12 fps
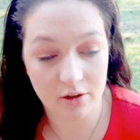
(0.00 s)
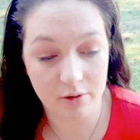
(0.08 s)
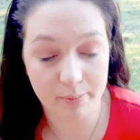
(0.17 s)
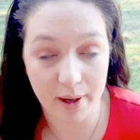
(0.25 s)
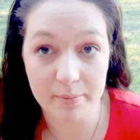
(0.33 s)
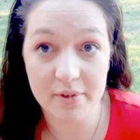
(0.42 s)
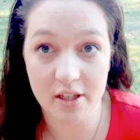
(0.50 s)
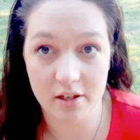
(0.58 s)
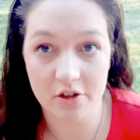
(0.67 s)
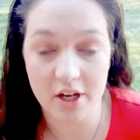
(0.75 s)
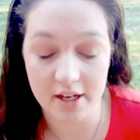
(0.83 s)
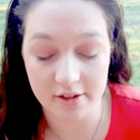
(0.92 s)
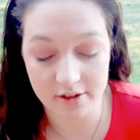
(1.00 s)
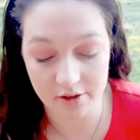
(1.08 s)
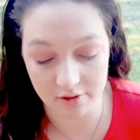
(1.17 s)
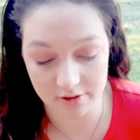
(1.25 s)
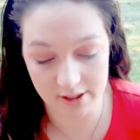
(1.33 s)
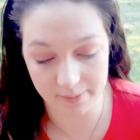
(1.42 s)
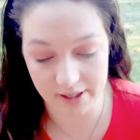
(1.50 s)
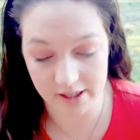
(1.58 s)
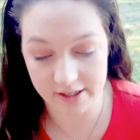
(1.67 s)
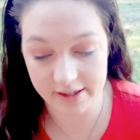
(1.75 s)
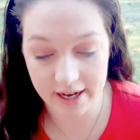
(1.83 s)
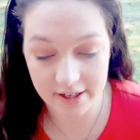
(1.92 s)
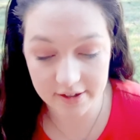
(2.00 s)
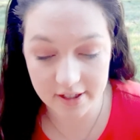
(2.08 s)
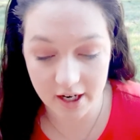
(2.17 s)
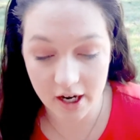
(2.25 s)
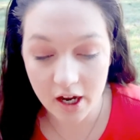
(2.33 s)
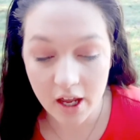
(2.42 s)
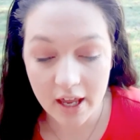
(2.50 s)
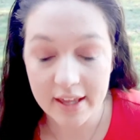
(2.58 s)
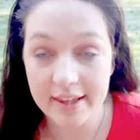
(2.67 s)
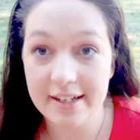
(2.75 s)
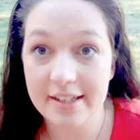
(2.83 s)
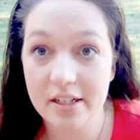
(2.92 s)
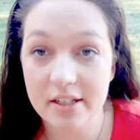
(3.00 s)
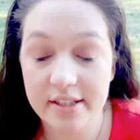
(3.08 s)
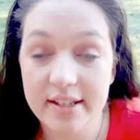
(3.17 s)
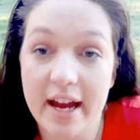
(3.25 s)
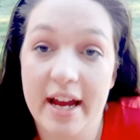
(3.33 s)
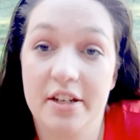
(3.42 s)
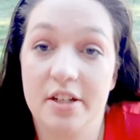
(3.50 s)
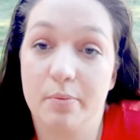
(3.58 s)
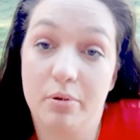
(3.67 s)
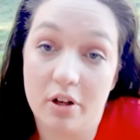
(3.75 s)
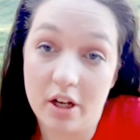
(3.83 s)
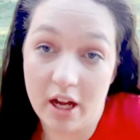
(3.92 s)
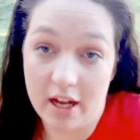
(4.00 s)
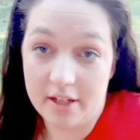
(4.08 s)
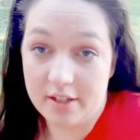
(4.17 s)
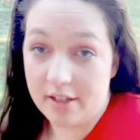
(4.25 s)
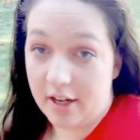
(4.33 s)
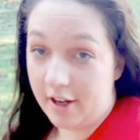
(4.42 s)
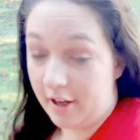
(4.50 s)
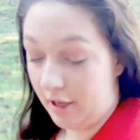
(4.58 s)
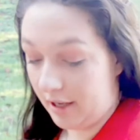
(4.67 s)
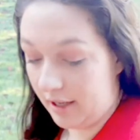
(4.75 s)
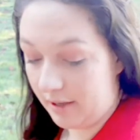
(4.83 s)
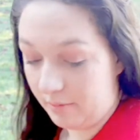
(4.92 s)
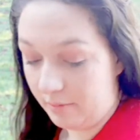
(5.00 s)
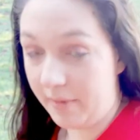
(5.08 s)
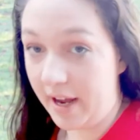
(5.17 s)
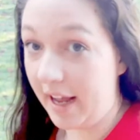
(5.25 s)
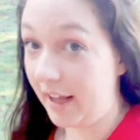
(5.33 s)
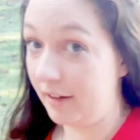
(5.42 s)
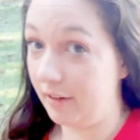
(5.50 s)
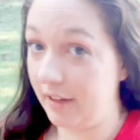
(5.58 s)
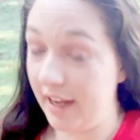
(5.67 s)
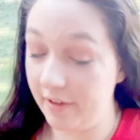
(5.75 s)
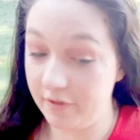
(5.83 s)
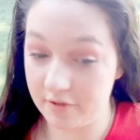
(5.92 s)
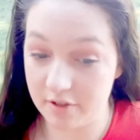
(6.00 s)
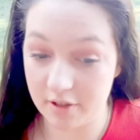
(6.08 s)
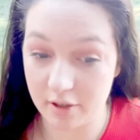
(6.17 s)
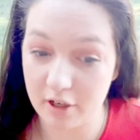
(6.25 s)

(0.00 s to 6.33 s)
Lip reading: bumped in the chest or something like that. So they did decide to put it under my left